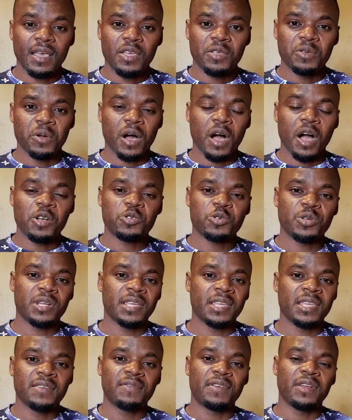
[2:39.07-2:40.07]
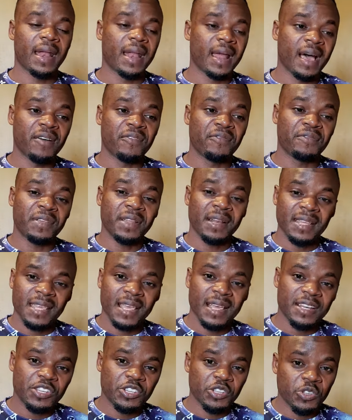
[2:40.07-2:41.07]
you're actually given an
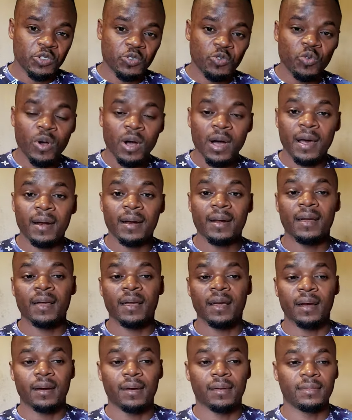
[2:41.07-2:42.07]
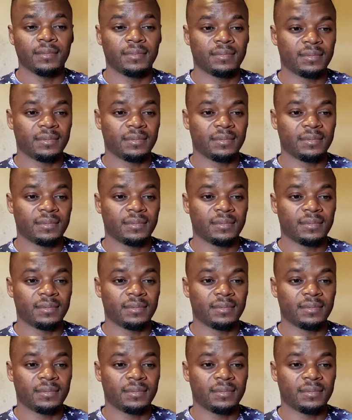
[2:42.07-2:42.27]
affiliate URL.